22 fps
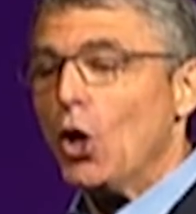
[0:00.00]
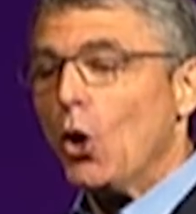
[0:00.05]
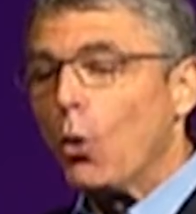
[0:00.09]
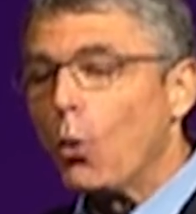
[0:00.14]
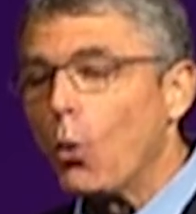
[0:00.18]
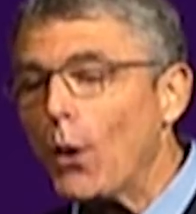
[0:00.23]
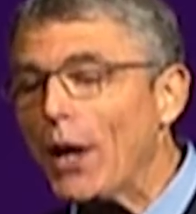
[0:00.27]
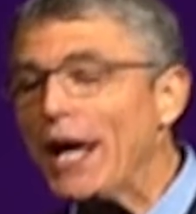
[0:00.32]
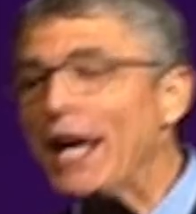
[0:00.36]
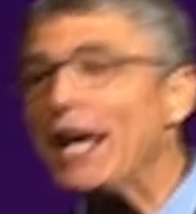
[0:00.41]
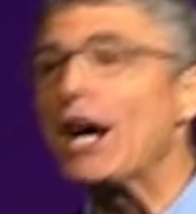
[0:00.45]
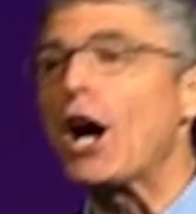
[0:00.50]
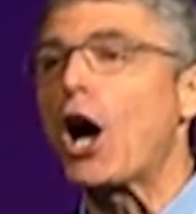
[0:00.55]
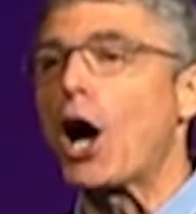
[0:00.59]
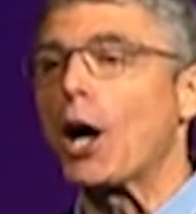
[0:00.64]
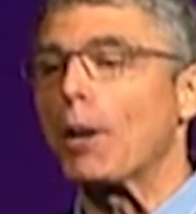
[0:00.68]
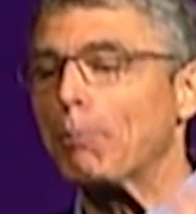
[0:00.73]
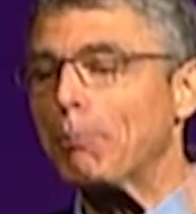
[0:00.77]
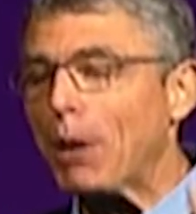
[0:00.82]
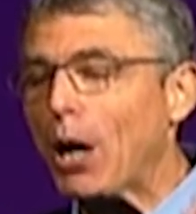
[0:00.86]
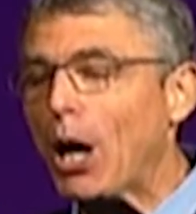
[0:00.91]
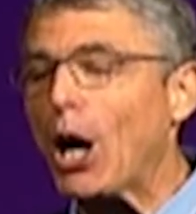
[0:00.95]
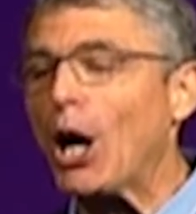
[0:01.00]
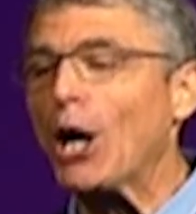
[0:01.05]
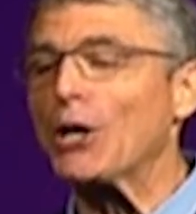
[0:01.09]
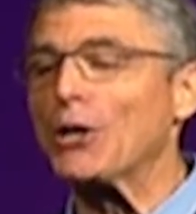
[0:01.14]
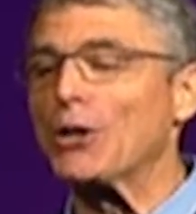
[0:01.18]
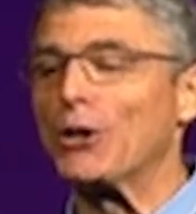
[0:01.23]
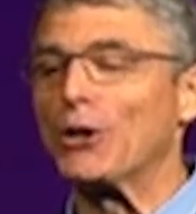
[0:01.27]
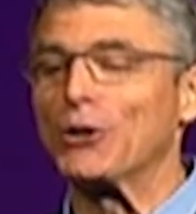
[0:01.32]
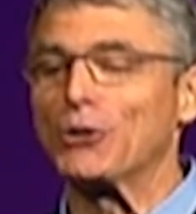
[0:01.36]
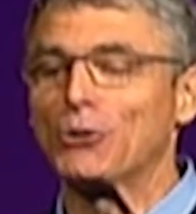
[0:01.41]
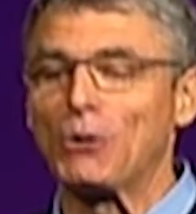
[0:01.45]
We are
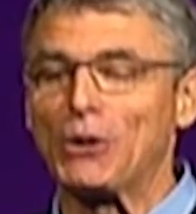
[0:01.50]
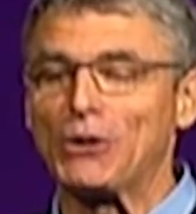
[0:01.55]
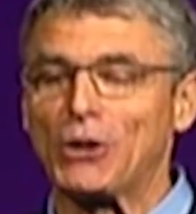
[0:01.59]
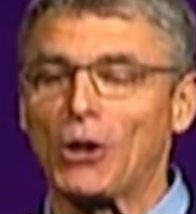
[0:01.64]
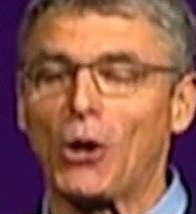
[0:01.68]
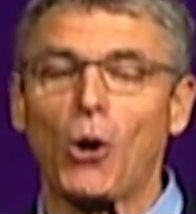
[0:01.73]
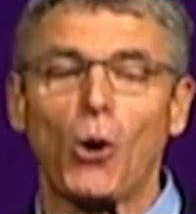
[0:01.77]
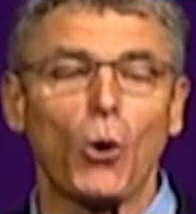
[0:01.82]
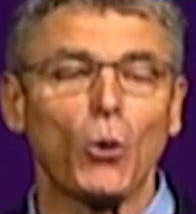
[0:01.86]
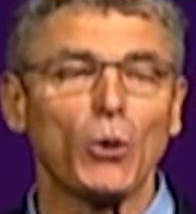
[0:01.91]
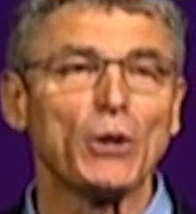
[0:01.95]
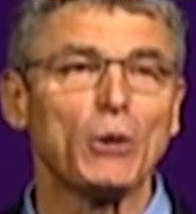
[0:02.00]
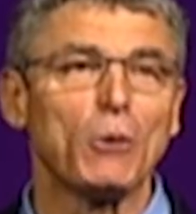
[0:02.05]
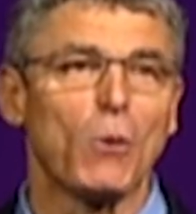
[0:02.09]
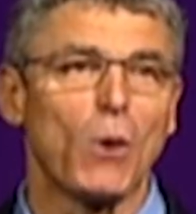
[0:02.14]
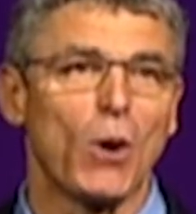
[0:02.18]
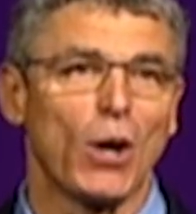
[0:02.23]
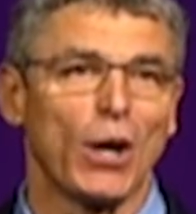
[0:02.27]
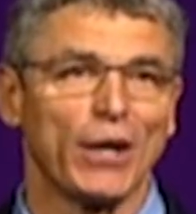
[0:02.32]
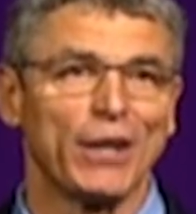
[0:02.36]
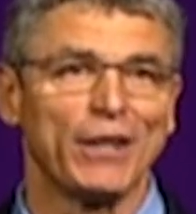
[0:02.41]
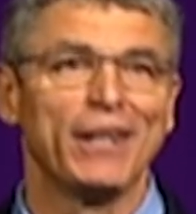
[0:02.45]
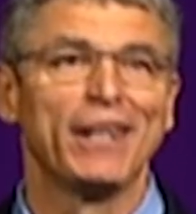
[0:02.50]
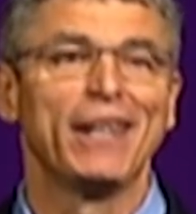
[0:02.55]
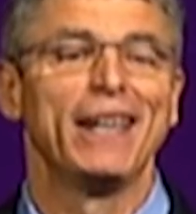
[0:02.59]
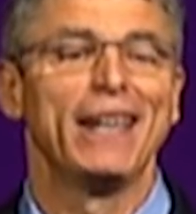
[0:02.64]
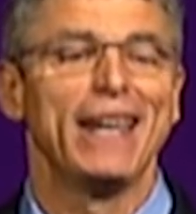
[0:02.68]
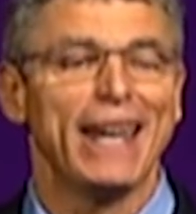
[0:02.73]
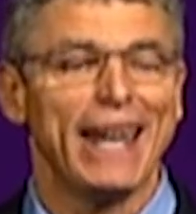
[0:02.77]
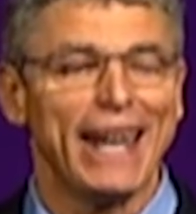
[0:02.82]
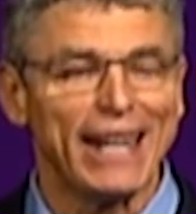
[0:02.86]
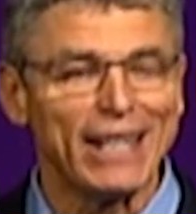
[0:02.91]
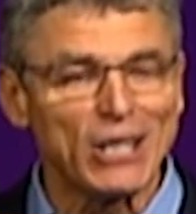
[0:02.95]
partners with the Holy One
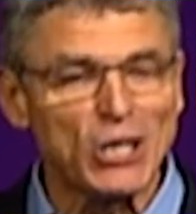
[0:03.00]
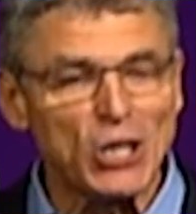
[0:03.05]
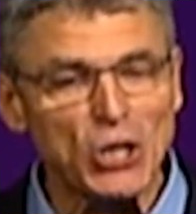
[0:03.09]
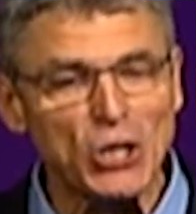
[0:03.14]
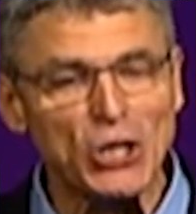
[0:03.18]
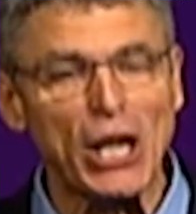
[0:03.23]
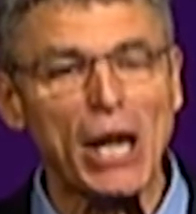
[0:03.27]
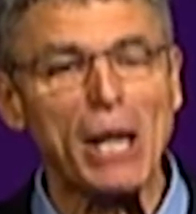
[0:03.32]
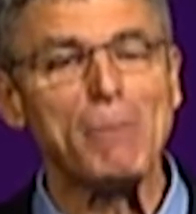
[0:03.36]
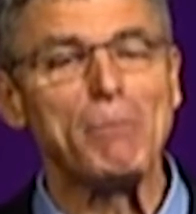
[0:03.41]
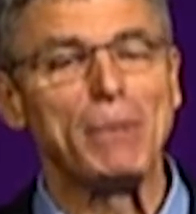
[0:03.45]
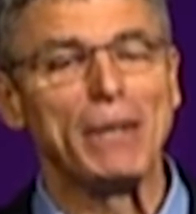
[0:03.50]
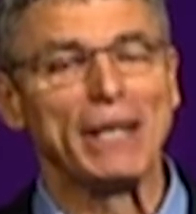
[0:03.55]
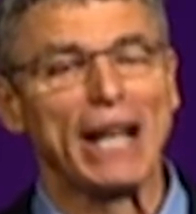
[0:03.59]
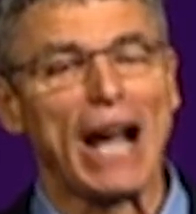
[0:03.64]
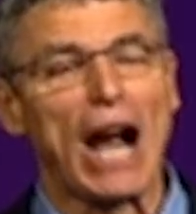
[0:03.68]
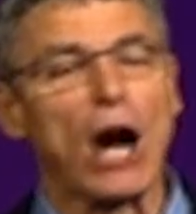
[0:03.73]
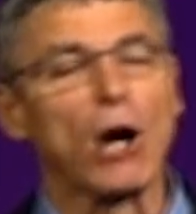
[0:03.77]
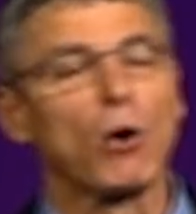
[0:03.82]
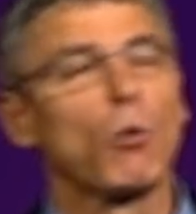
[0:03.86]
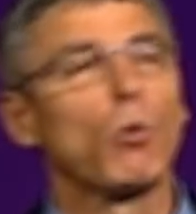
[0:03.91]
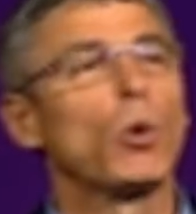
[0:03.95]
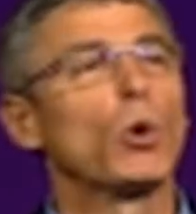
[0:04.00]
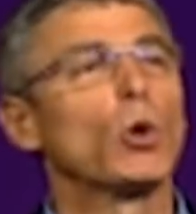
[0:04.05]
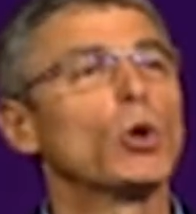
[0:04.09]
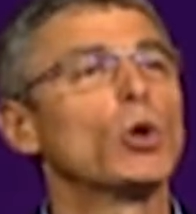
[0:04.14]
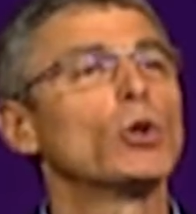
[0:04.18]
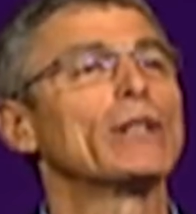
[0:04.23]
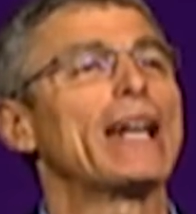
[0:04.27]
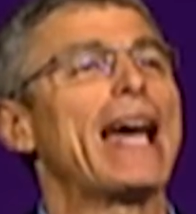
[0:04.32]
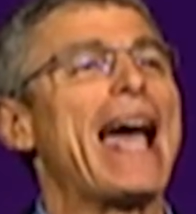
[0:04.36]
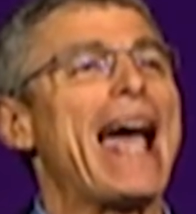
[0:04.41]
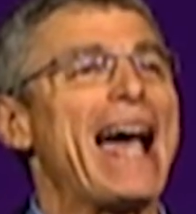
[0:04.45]
in shaping our
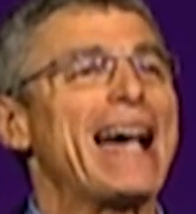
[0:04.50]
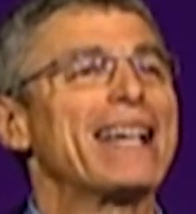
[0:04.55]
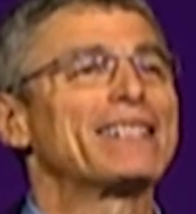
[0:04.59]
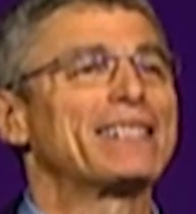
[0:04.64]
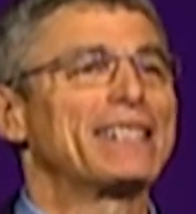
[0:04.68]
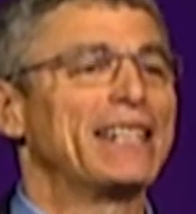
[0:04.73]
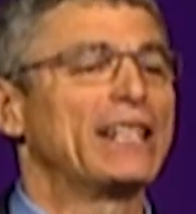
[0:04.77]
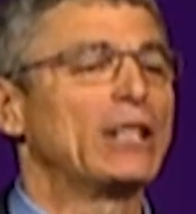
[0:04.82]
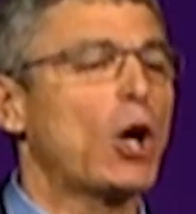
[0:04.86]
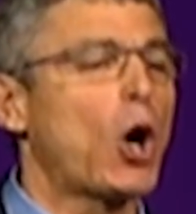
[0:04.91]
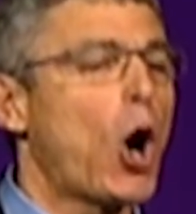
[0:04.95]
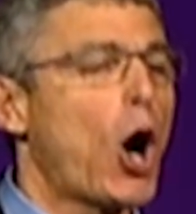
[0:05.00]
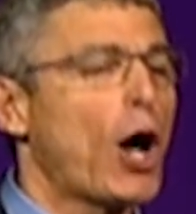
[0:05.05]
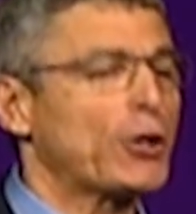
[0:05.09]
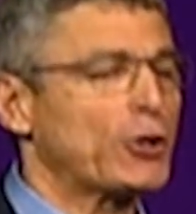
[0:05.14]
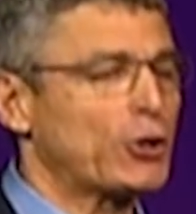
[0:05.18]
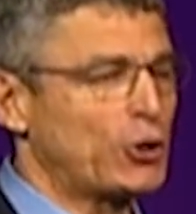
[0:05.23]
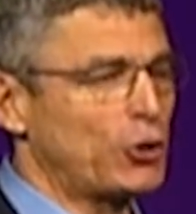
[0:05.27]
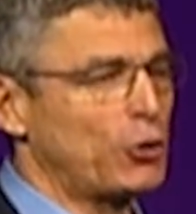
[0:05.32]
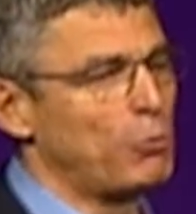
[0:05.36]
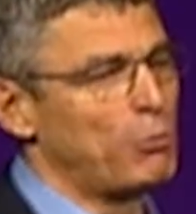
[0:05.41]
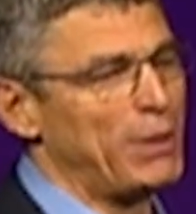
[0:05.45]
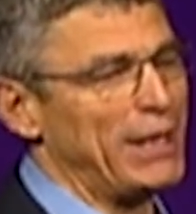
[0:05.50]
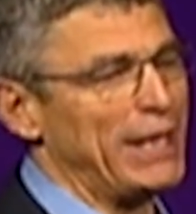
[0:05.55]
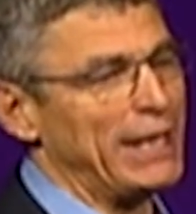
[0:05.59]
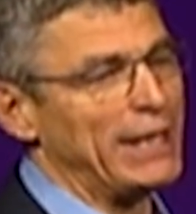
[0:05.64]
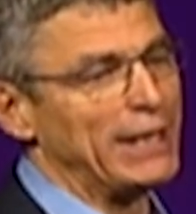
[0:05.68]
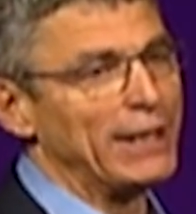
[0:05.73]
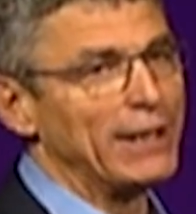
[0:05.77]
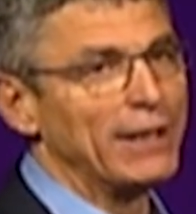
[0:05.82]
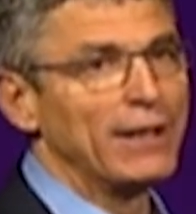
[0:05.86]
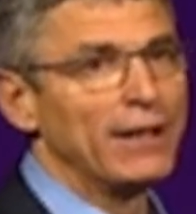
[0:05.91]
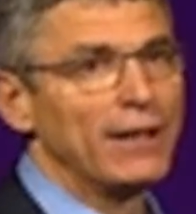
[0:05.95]
world as it ought to
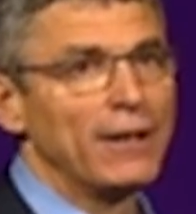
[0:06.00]
be.